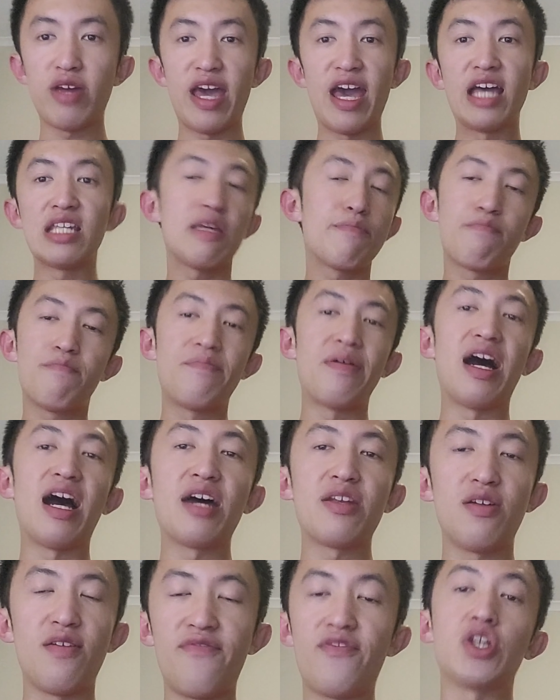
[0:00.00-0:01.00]
any
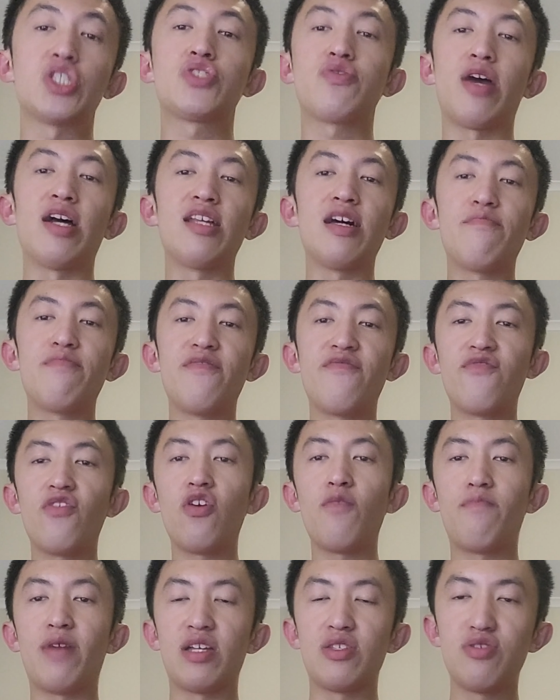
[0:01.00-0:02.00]
part of Australia
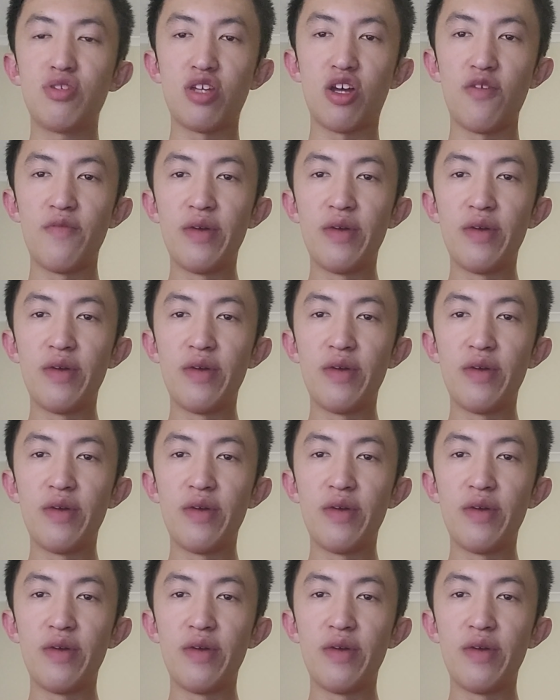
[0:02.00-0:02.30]
before. But